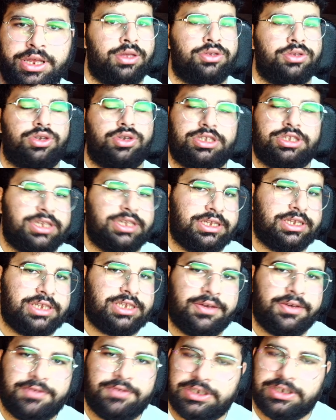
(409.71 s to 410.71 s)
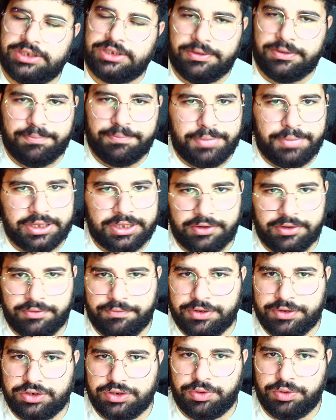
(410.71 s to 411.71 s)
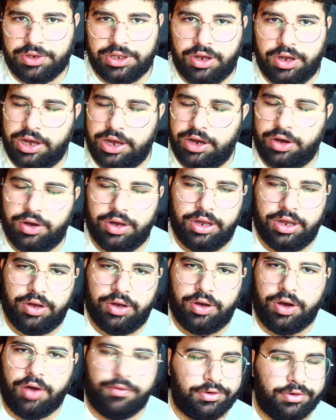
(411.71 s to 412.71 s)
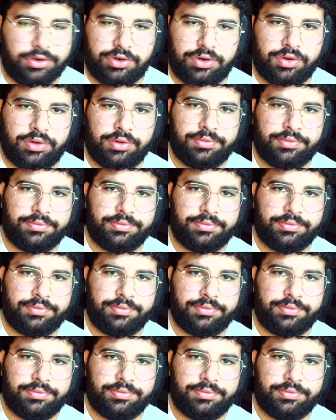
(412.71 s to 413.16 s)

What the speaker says: So it's just a better visual overall.